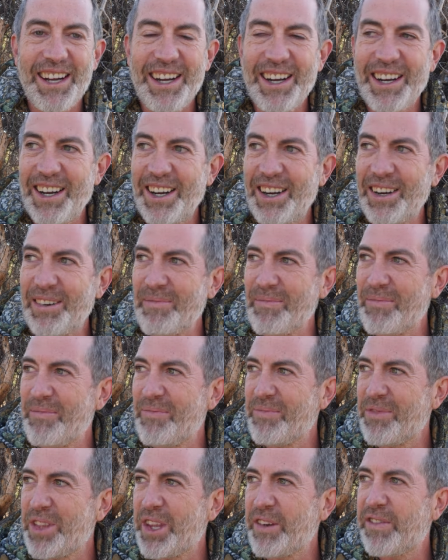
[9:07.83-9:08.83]
Um,
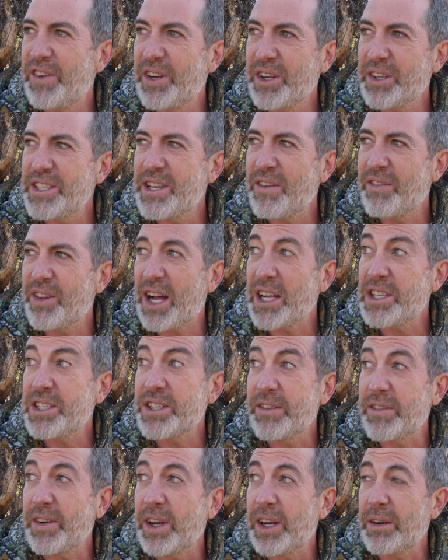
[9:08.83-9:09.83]
the fields have lots
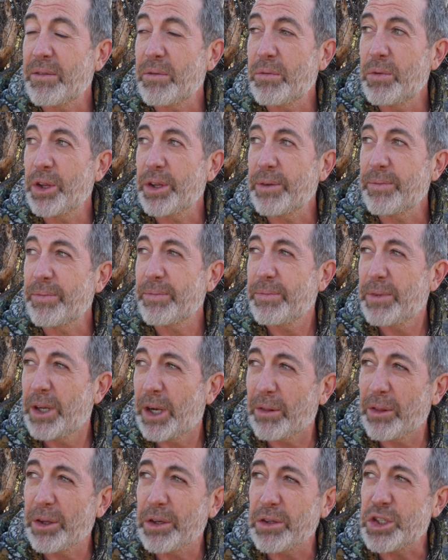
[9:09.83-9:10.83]
of uh, real, you
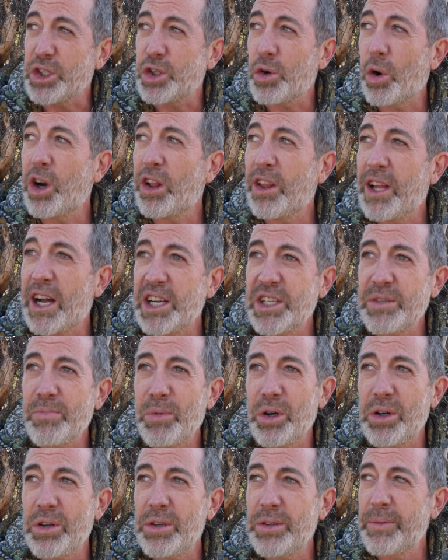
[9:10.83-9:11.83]
know little short
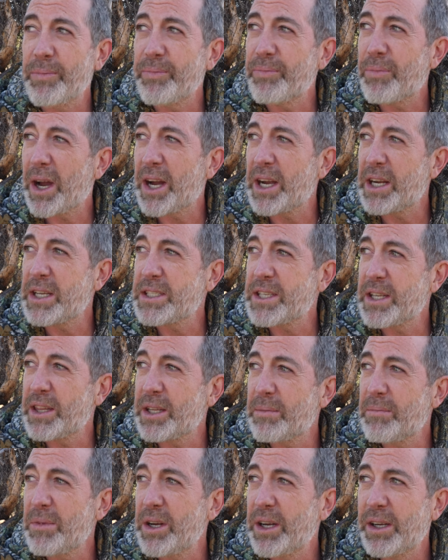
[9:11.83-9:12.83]
lodgepole pines in
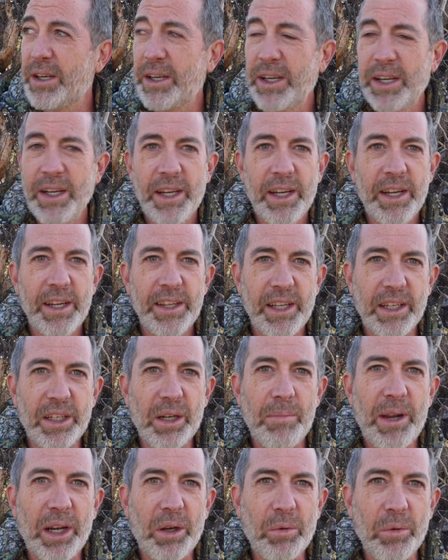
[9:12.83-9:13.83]
them that
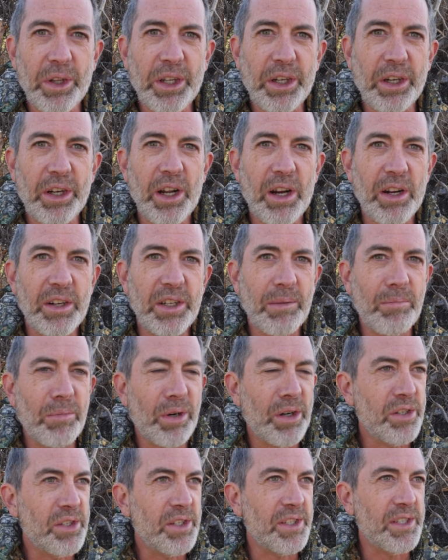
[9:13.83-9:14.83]
can make really good hunting
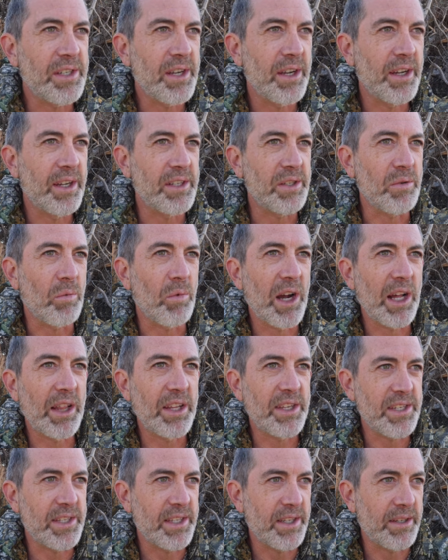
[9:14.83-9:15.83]
perches, as
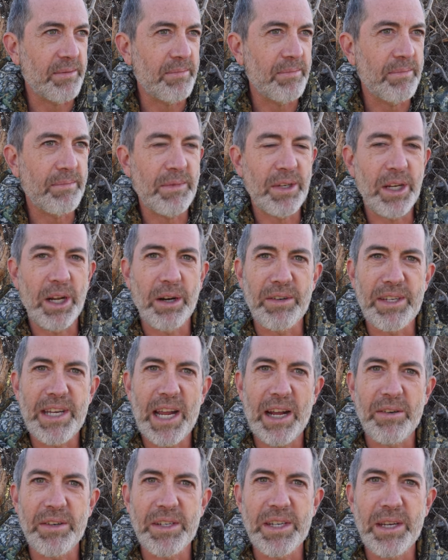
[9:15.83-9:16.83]
well as the you know
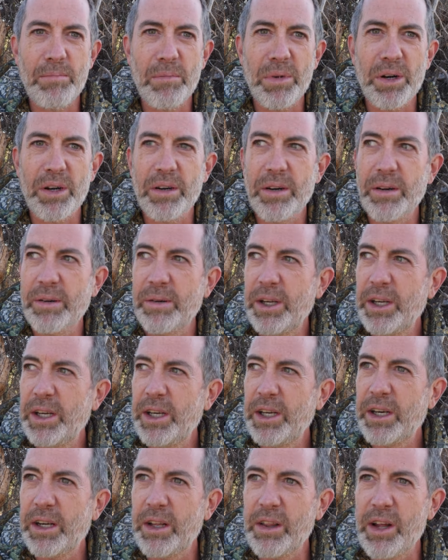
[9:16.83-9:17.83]
down timber
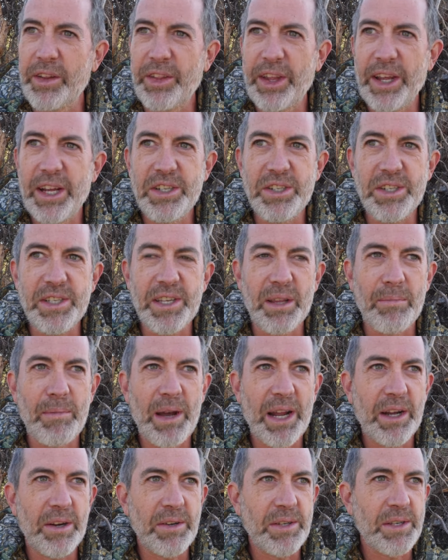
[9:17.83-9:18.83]
along the edges of the
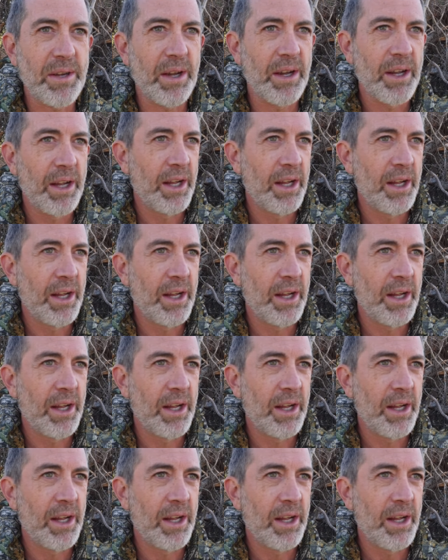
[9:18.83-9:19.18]
meadows,